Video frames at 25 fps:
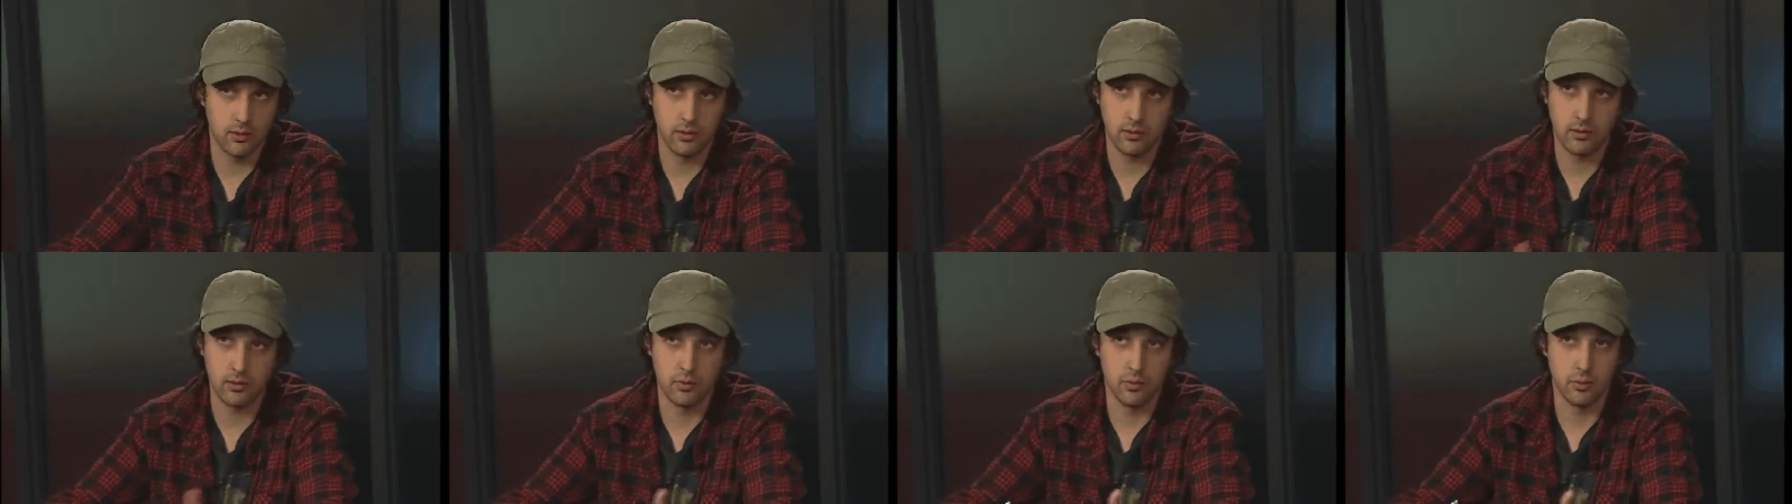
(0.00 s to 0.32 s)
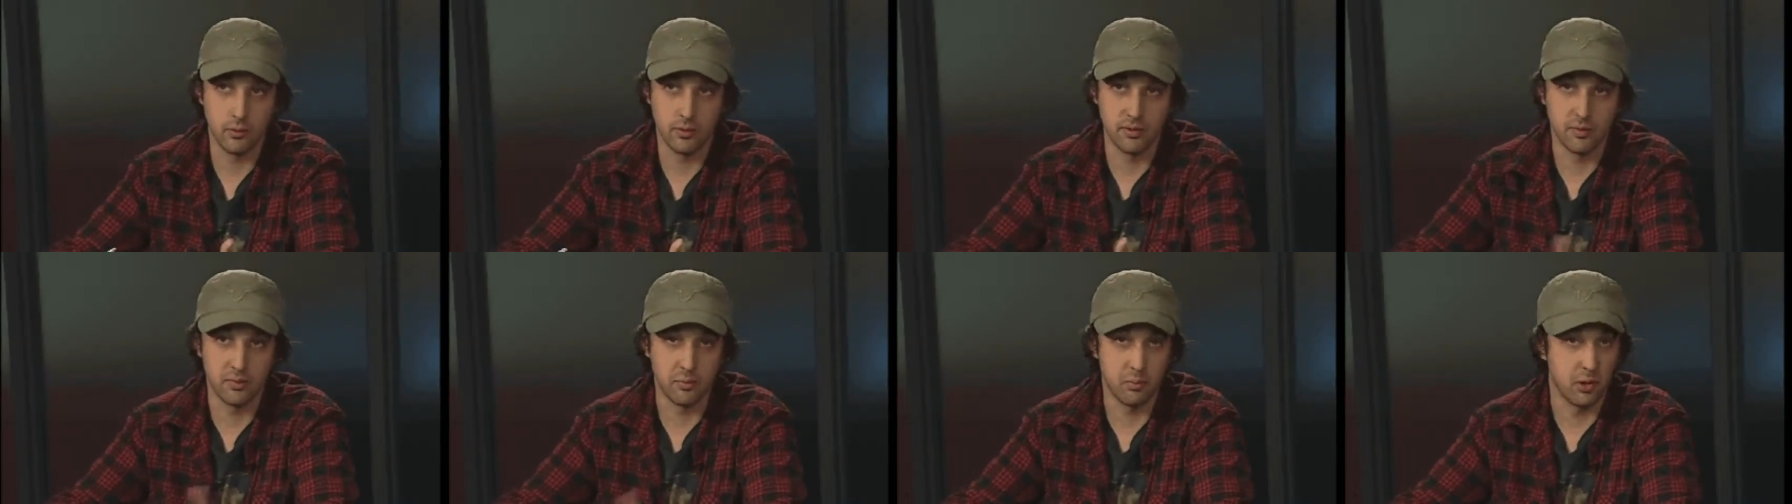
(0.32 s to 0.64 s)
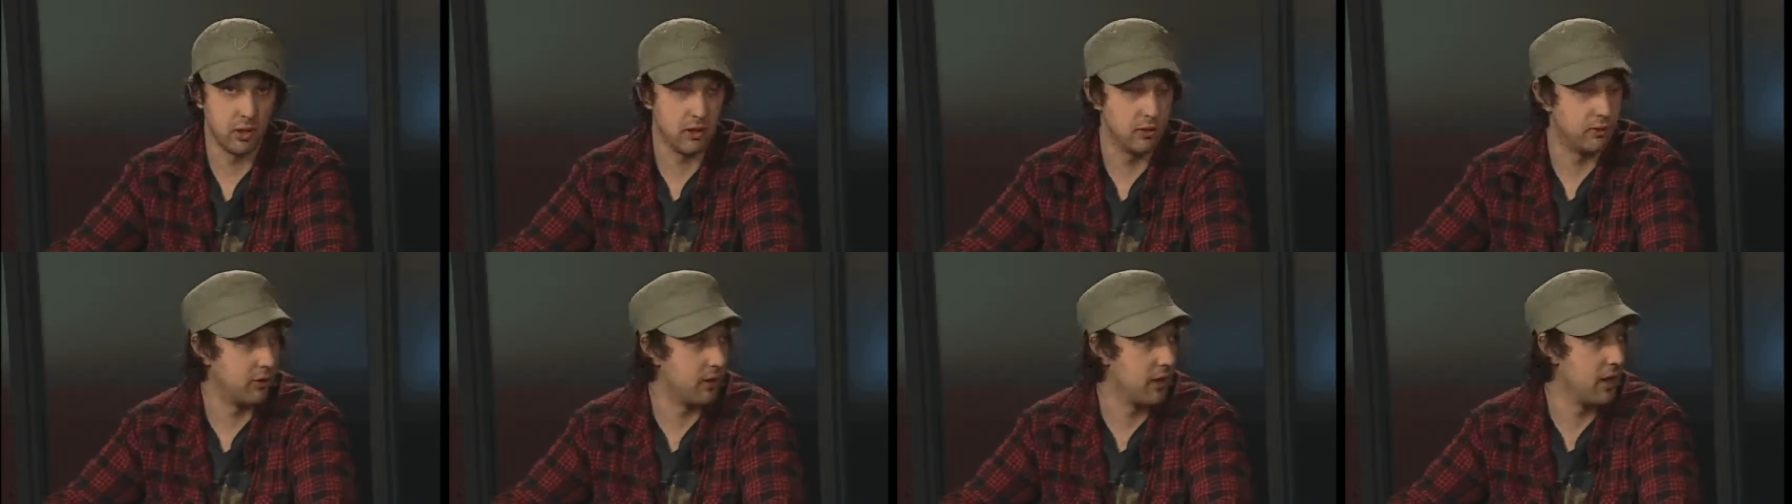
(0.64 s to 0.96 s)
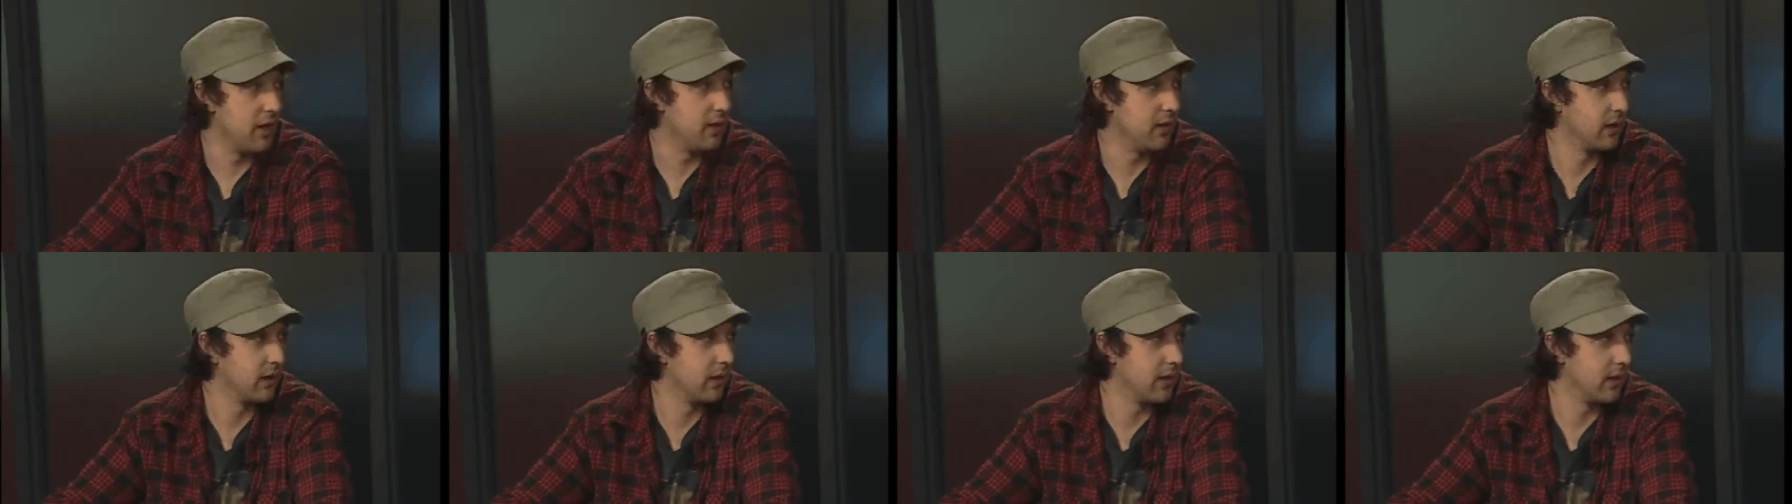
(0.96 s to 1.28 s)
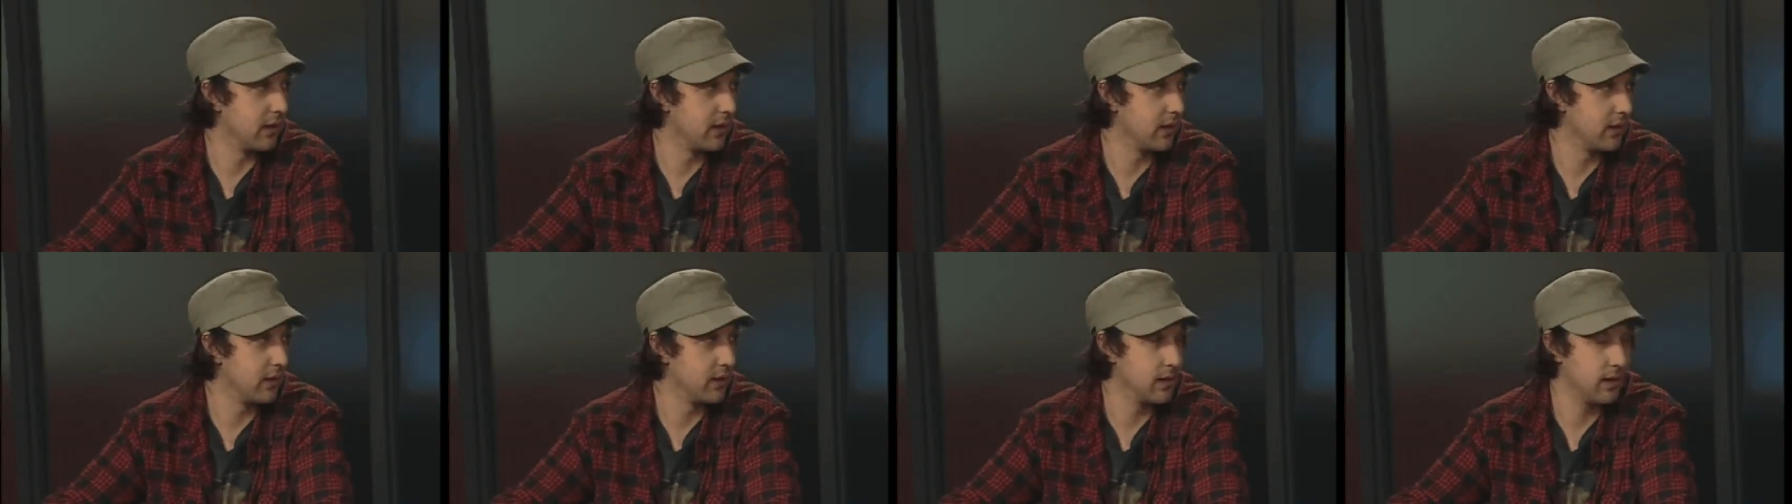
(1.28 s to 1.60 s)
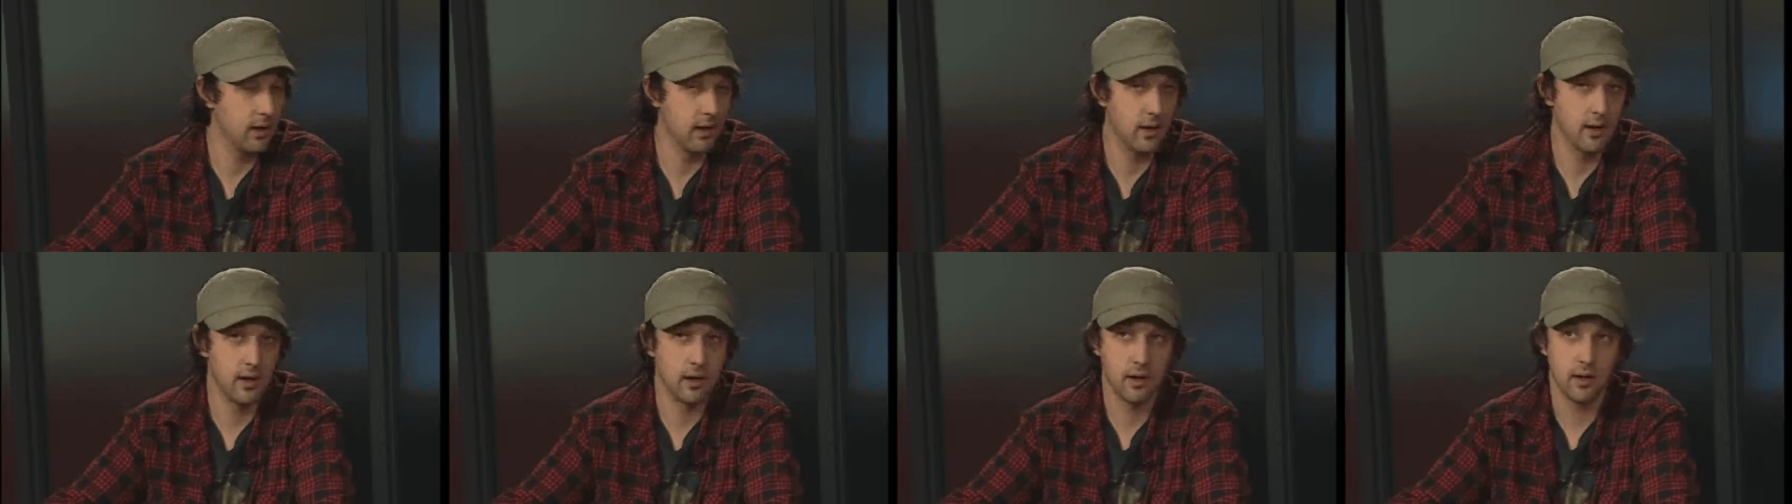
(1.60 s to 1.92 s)
who's been great lately,
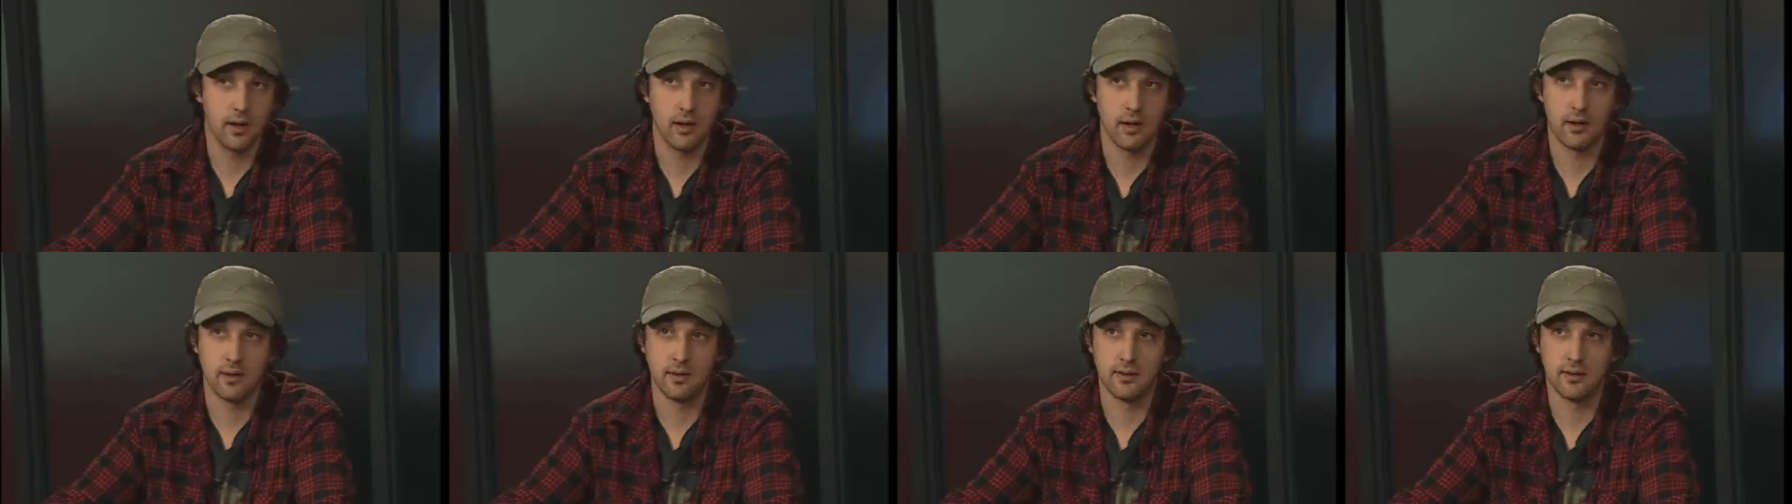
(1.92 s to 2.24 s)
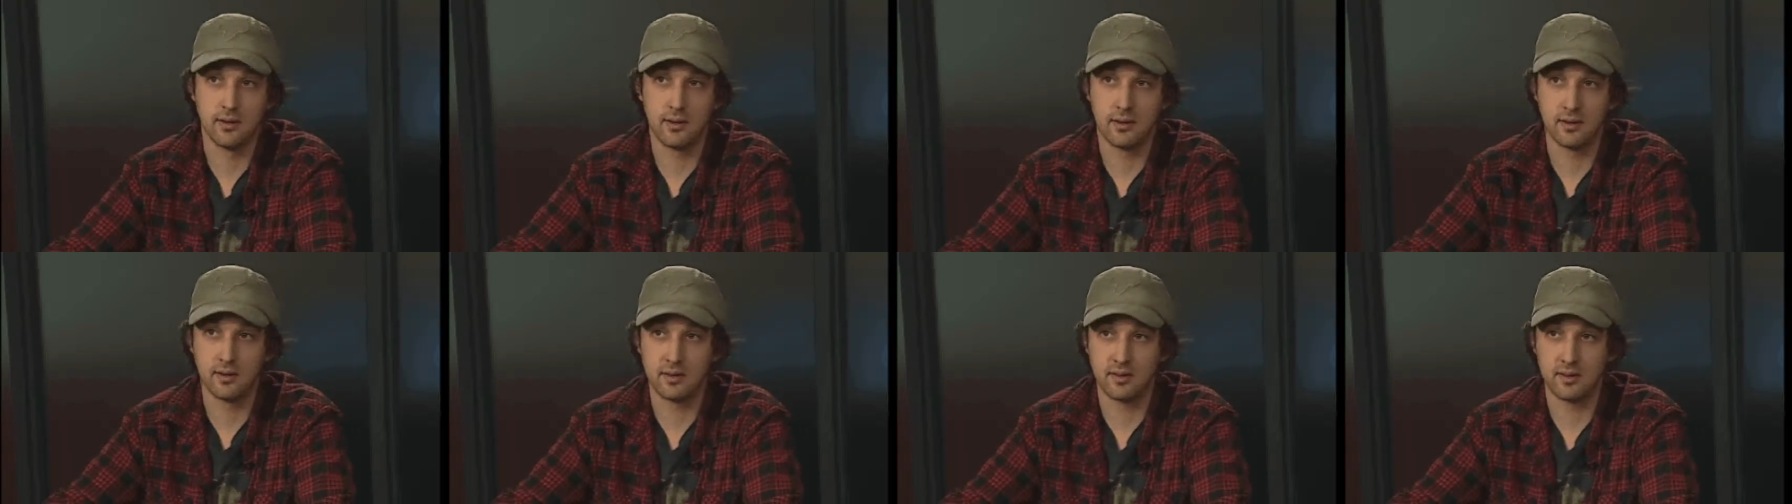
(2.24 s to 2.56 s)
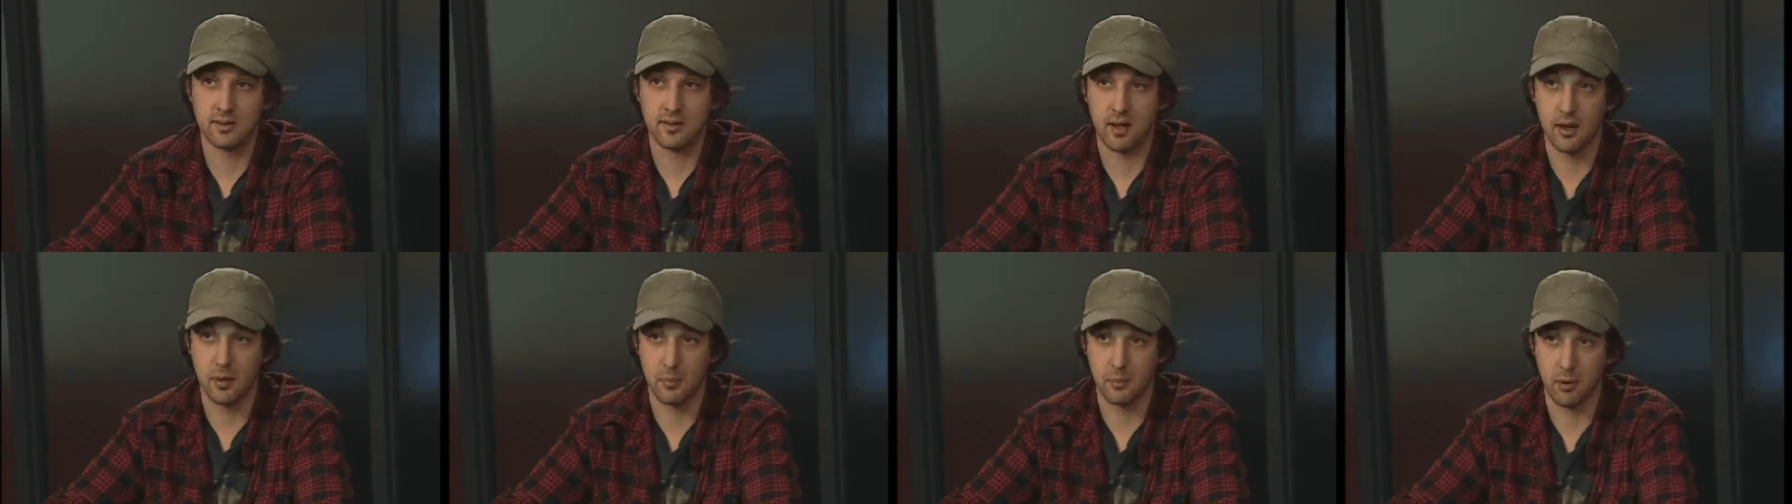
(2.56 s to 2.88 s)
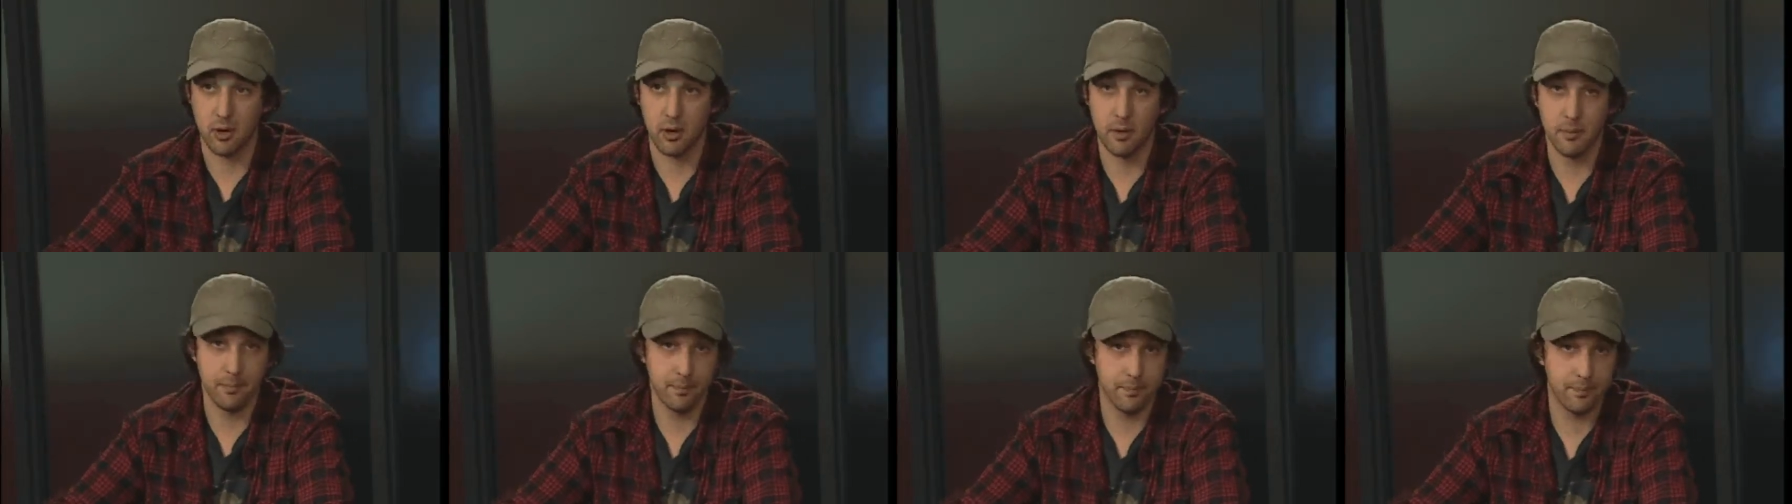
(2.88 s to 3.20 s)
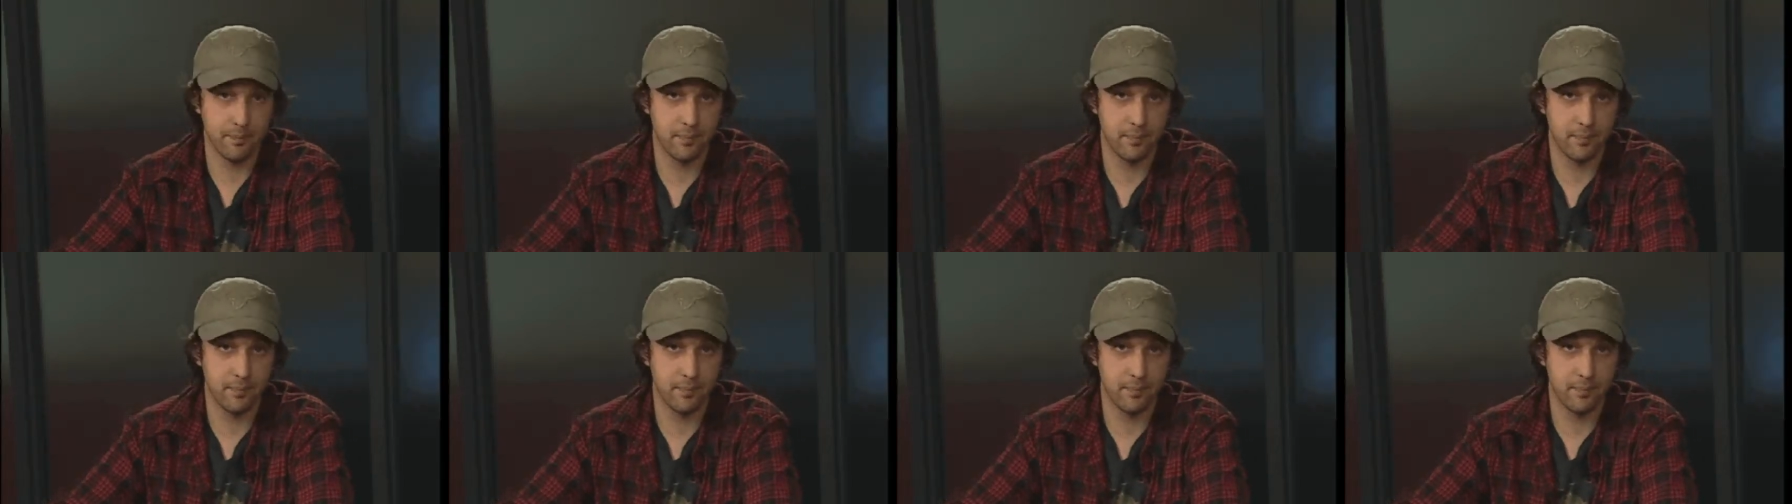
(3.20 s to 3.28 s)
is going to step up.